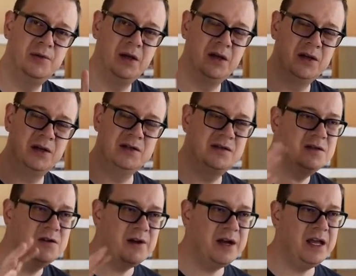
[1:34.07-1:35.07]
uh,
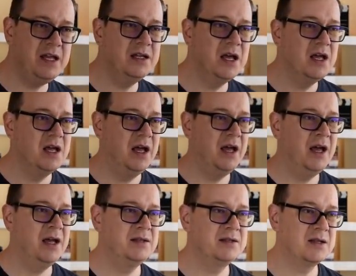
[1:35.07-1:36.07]
constrain
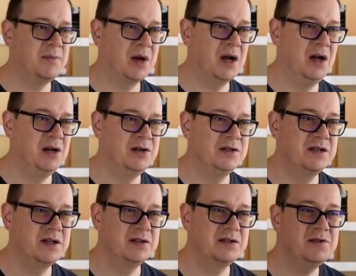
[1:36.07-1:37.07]
and some
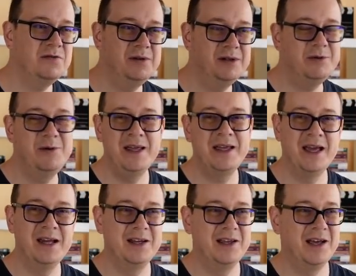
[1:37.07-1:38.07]
colors so we
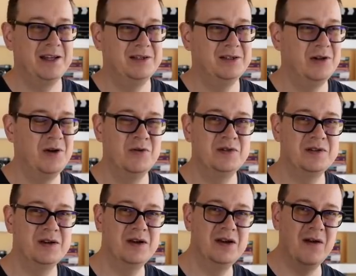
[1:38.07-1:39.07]
can get those
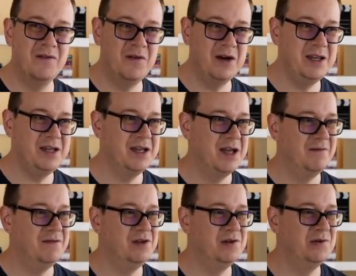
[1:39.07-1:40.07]
lovely
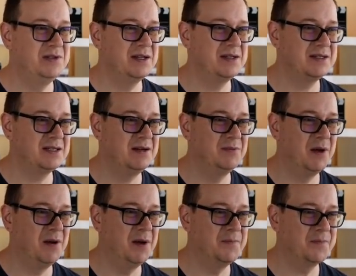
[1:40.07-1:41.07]
views, some
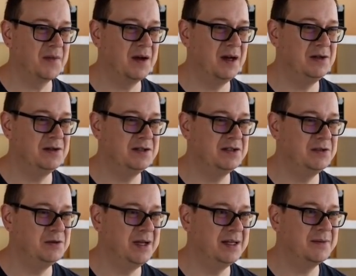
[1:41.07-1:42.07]
uh, colors
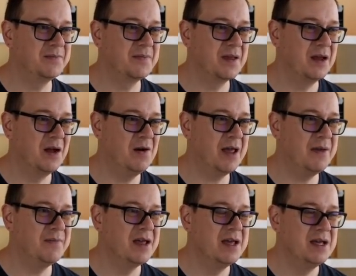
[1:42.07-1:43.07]
to it.
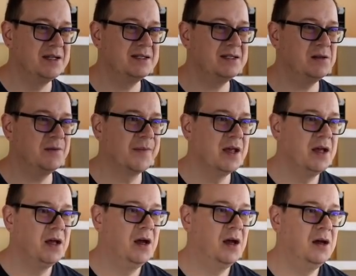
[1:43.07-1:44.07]
Okay, so
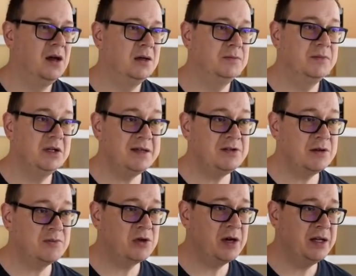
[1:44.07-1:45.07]
um, let's
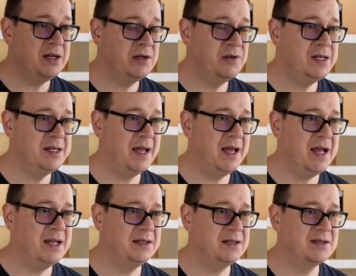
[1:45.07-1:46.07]
jump right into it
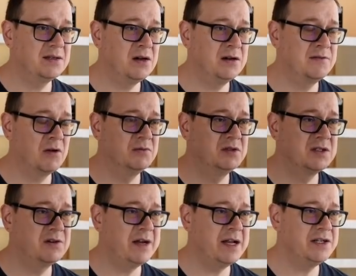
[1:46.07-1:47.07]
and start from
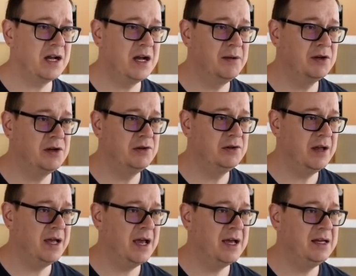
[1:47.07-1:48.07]
scratch. I'm going to
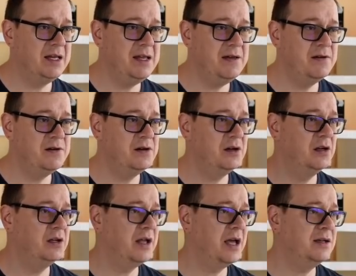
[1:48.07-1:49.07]
add here
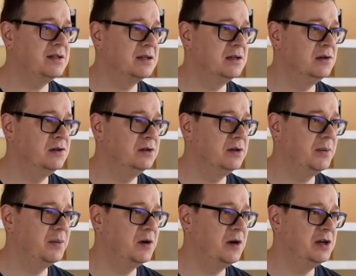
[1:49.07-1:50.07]
an
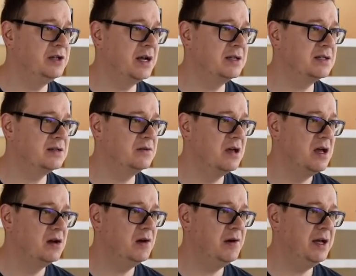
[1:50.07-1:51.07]
Xcode project. So
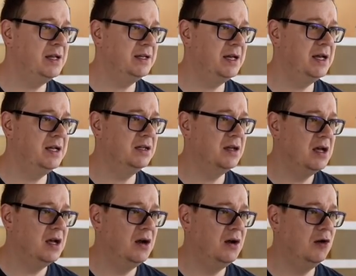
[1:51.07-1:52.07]
go ahead and
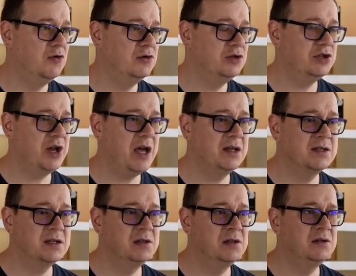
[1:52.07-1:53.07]
launch
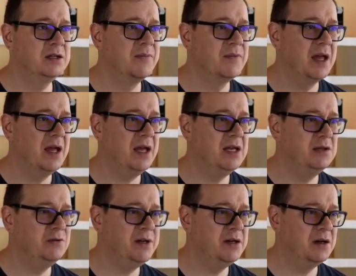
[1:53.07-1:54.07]
Xcode
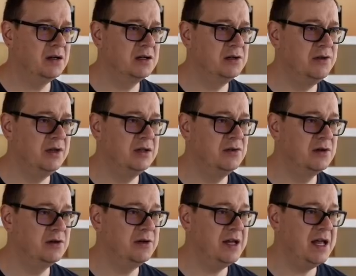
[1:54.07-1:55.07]
and we are going to
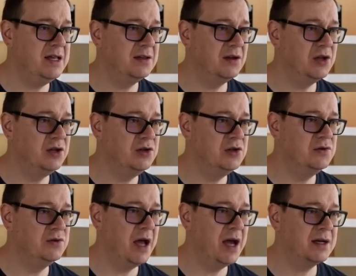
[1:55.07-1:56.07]
create a
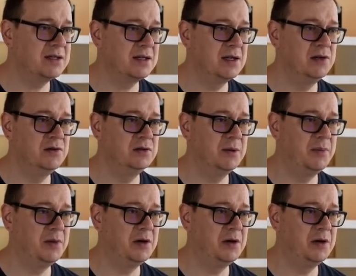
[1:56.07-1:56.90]
new Xcode